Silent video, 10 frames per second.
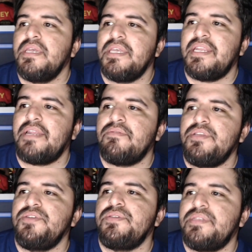it had
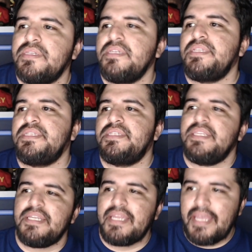reduced its
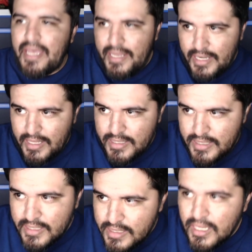DNA
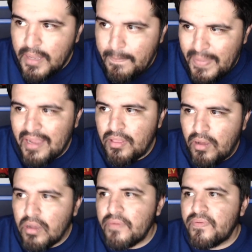analysis
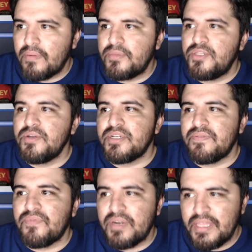backlog from
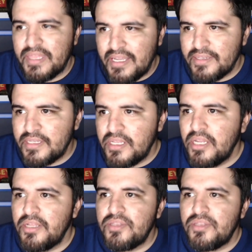240,000